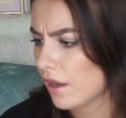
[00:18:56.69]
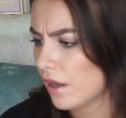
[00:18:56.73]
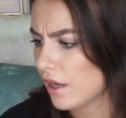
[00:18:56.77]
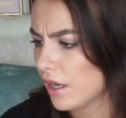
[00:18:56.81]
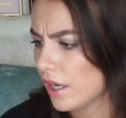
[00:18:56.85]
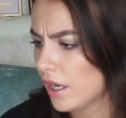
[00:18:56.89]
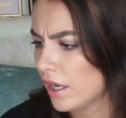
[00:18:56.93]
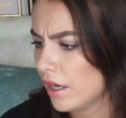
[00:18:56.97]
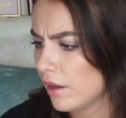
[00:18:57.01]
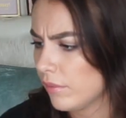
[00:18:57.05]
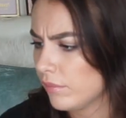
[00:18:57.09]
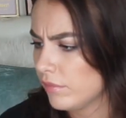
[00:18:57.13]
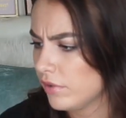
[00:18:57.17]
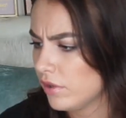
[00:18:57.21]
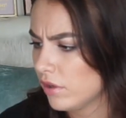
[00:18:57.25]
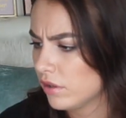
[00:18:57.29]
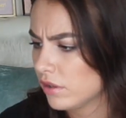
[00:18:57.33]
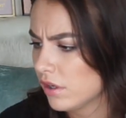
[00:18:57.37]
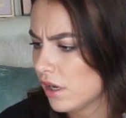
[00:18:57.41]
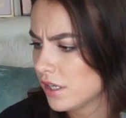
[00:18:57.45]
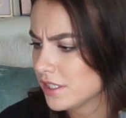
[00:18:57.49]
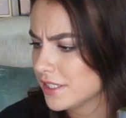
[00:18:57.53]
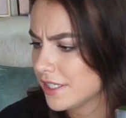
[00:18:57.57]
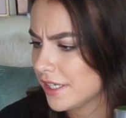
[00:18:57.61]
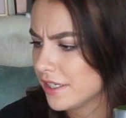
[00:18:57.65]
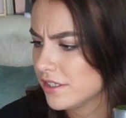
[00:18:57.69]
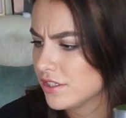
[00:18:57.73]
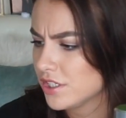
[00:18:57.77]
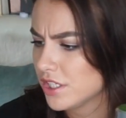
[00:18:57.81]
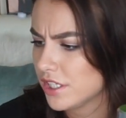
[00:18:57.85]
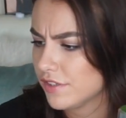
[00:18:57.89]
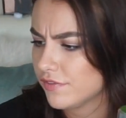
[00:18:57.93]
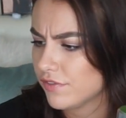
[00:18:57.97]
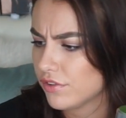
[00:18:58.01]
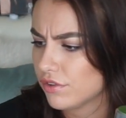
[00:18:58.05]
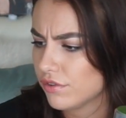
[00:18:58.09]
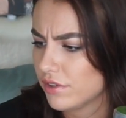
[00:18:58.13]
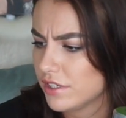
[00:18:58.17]
Long-lasting
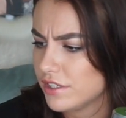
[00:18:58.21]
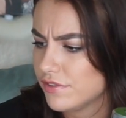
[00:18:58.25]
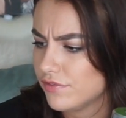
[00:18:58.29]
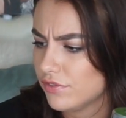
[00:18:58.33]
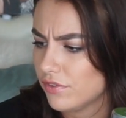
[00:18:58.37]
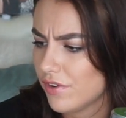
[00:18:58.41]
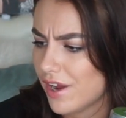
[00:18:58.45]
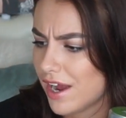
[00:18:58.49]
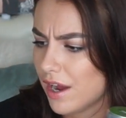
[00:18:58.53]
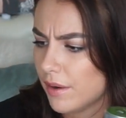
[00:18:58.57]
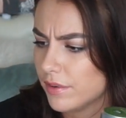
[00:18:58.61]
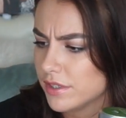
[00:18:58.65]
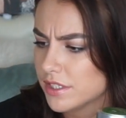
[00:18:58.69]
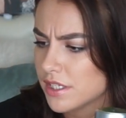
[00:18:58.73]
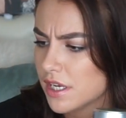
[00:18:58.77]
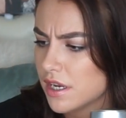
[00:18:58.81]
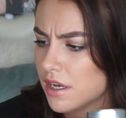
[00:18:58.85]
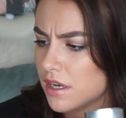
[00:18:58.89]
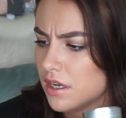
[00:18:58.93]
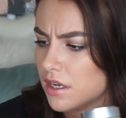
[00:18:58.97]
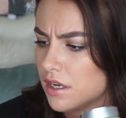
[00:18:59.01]
energy for 3 to 4 hours.